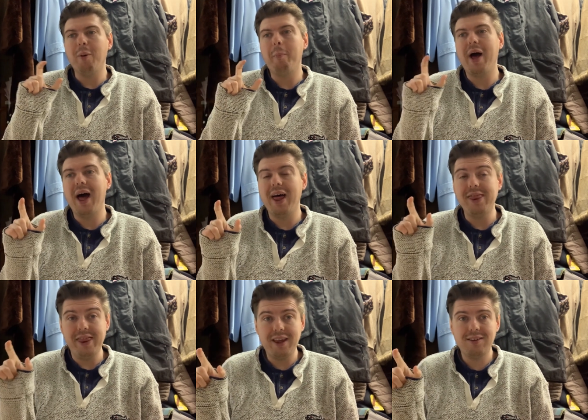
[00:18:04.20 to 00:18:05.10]

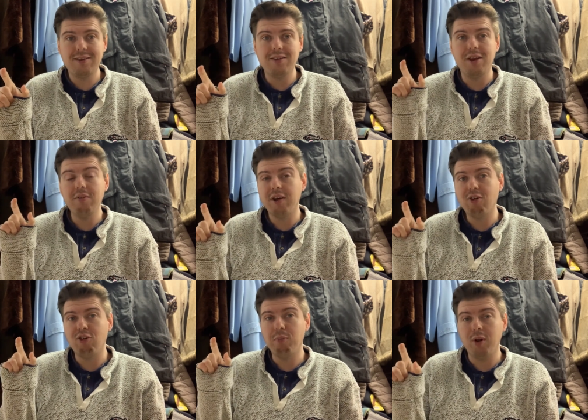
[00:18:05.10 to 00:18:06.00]
compare this to The
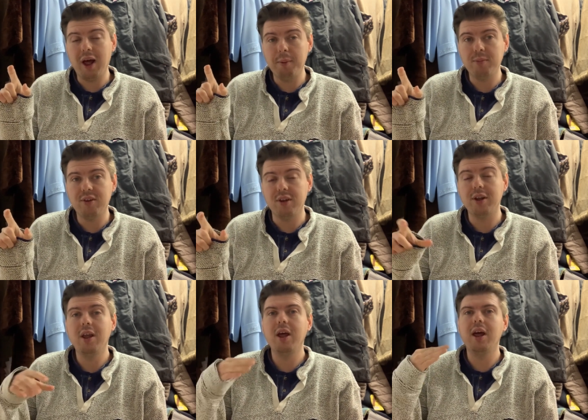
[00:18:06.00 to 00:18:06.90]
Vicar of
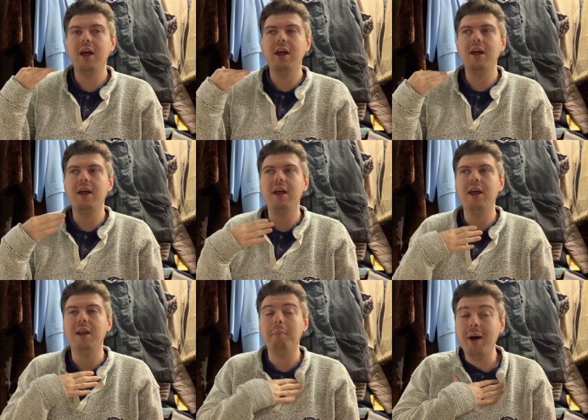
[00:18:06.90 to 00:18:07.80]
Bullhampton,
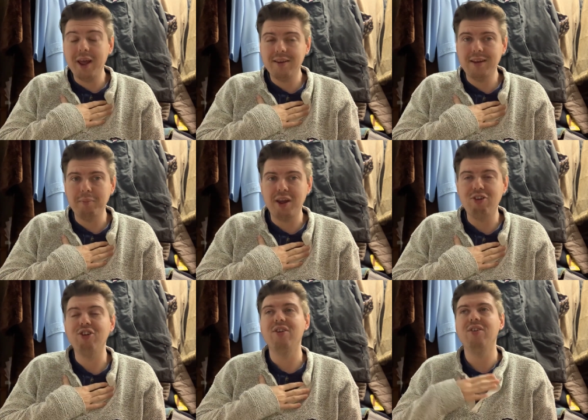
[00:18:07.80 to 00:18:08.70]
in my
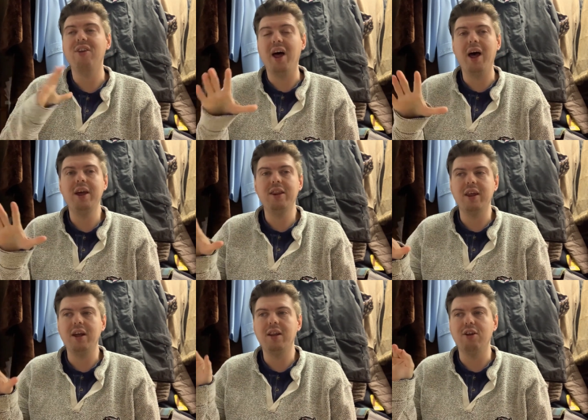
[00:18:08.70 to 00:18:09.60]
estimations, I
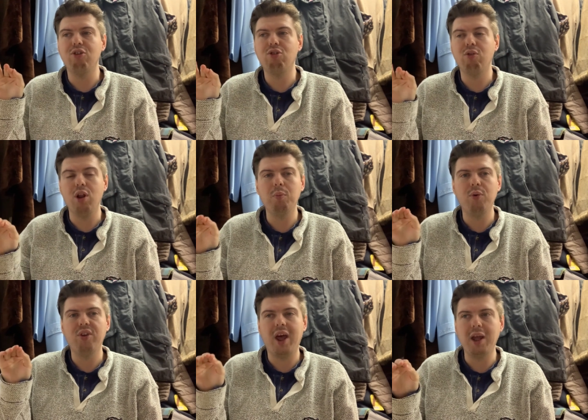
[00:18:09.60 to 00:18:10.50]
think that Trollope
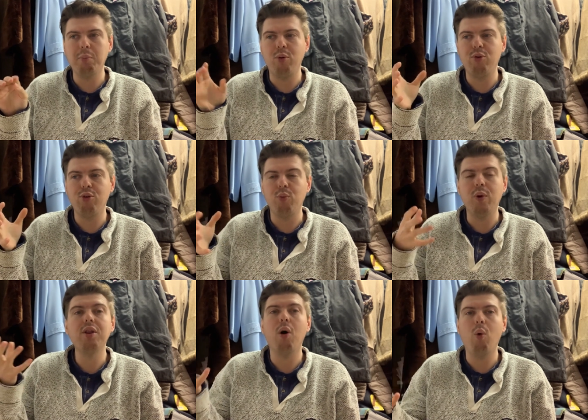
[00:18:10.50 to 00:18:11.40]
was able to
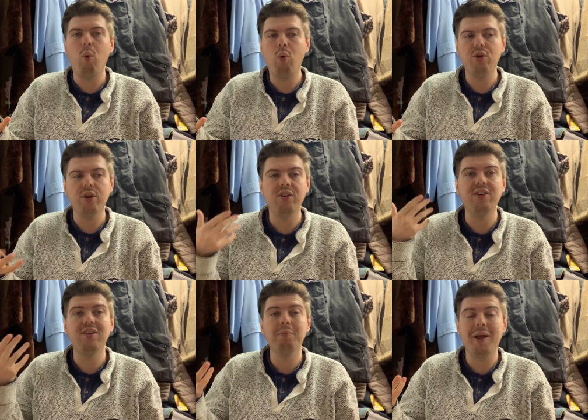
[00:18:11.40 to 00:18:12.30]
withhold the
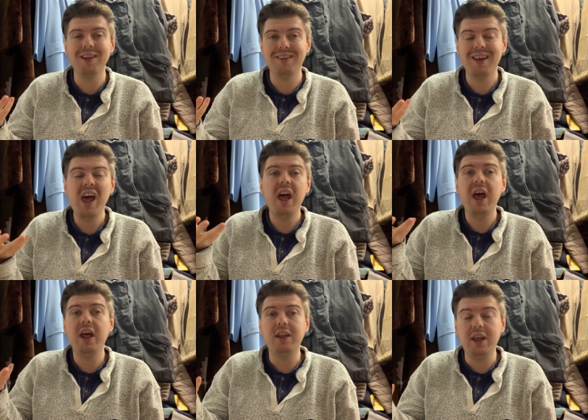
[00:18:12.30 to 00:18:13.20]
suspense
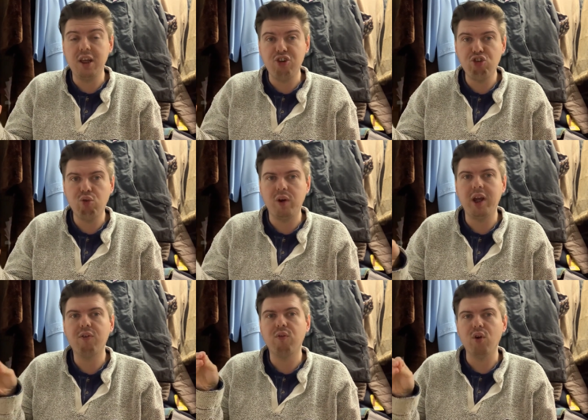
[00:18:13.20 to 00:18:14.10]
and the
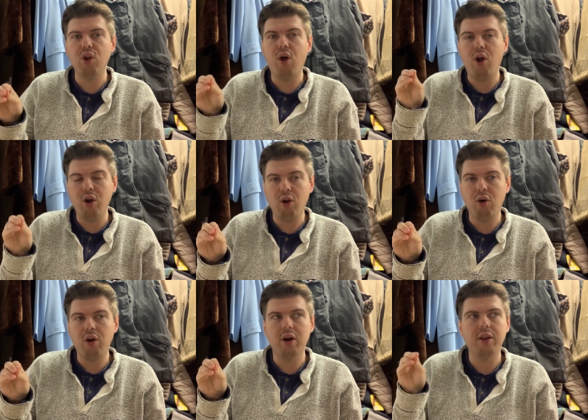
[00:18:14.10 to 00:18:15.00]
intrigue for a lot
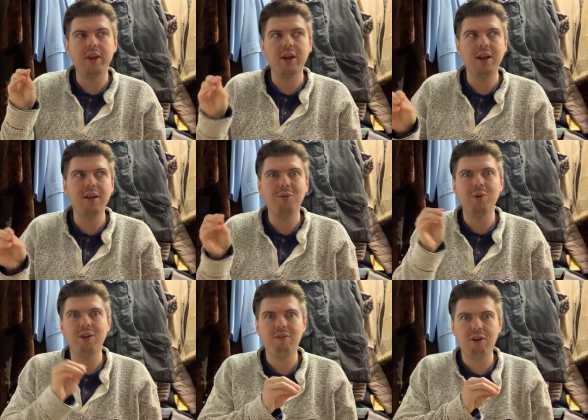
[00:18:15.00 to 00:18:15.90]
longer than he did
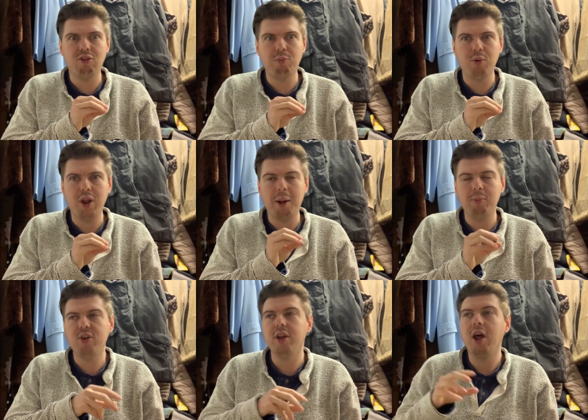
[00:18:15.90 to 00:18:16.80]
with The Vicar of
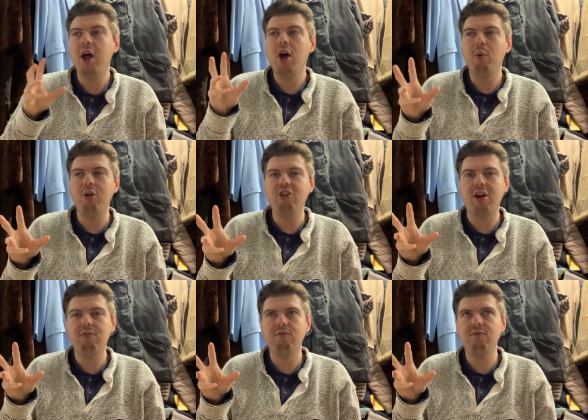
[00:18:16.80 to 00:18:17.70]
Bullhampton, which I